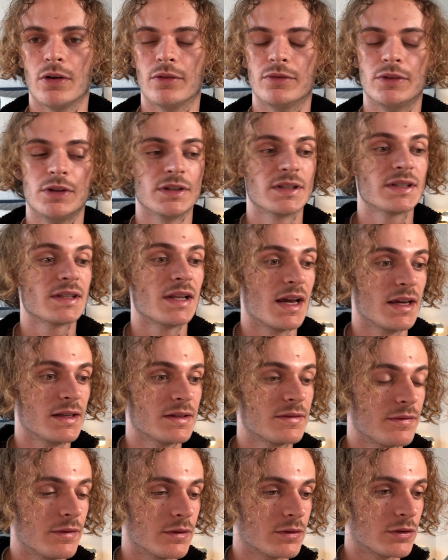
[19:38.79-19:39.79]
of the
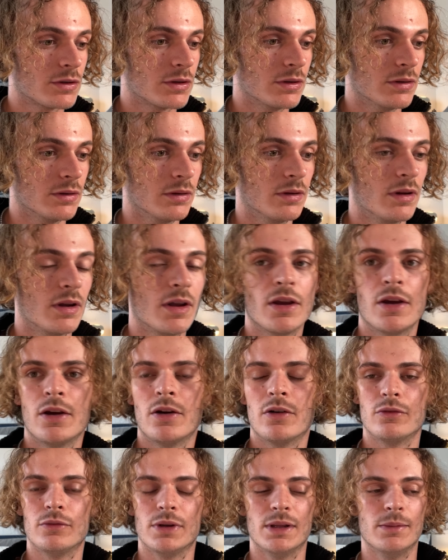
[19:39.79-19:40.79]
slice function
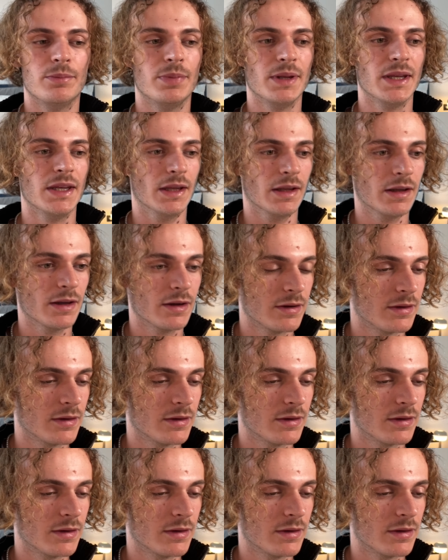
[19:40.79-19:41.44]
will be